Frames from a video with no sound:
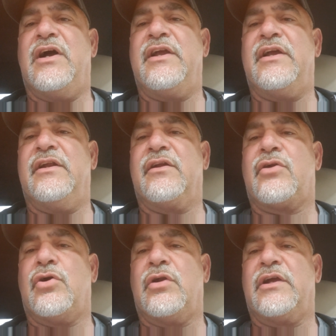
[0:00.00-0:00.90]
high end in a
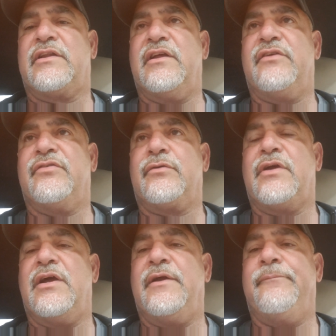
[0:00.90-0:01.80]
car like this,
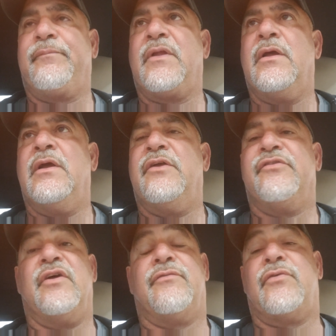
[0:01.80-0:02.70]
okay?
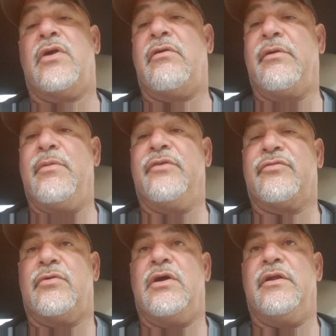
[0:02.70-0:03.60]
It's not a Ferrari,
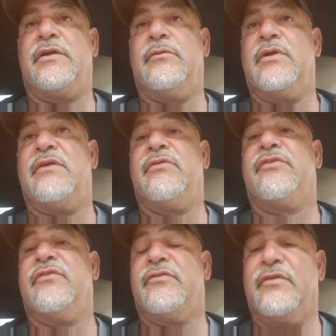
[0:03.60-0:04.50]
Maserati, or whatever.
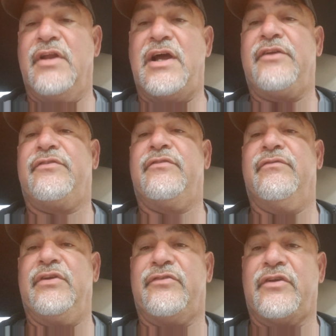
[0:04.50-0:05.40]
It's just a nice
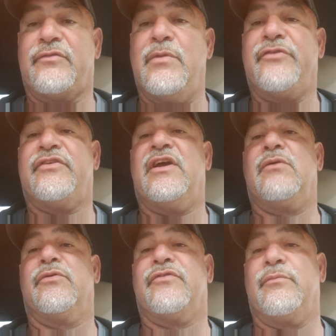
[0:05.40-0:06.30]
V6
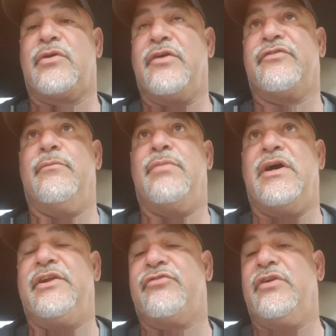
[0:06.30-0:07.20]
Mustang with some custom
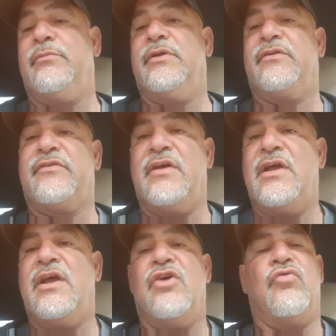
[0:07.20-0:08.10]
body treatments.
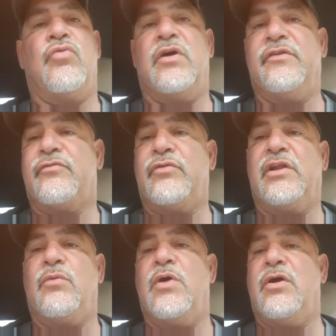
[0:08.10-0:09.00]
Runs
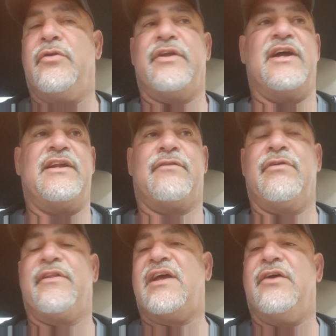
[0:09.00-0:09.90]
really well,
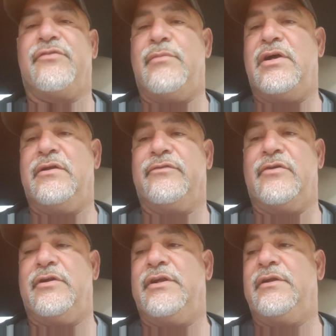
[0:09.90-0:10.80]
93,000 miles
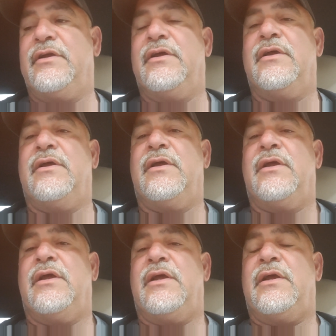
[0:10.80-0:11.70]
on it.
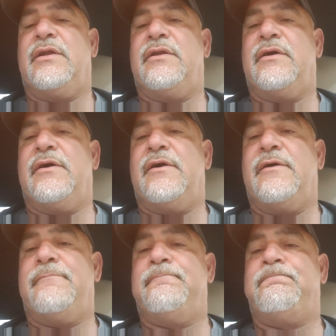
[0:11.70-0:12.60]

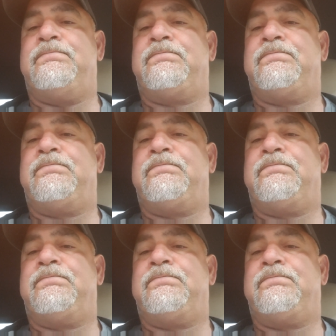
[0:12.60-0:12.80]
And